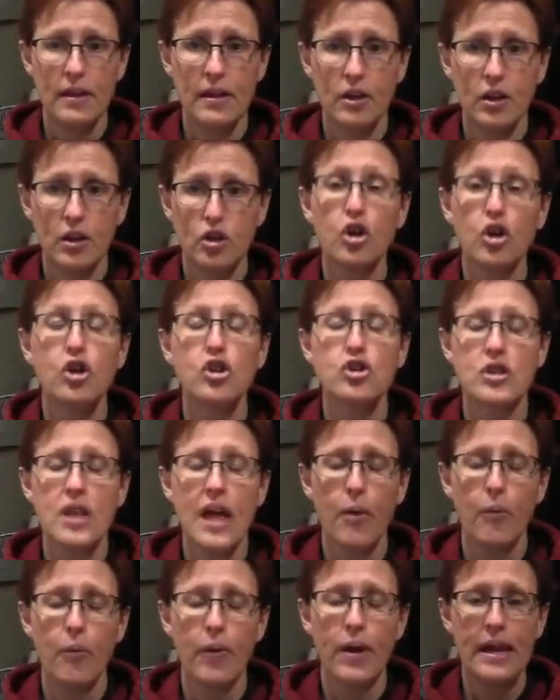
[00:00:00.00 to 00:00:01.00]
It occurs
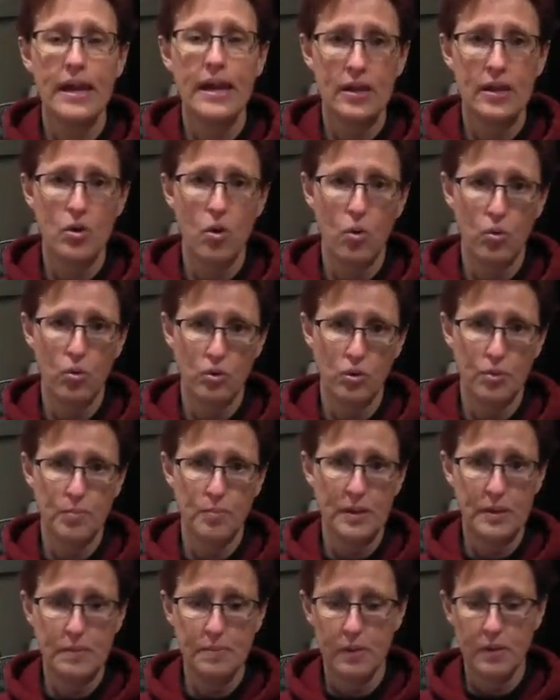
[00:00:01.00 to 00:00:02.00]
that way in older
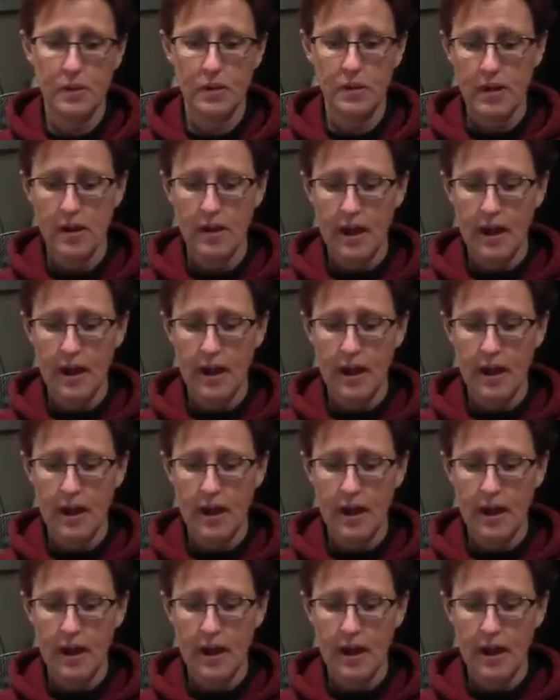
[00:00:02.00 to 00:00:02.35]
people.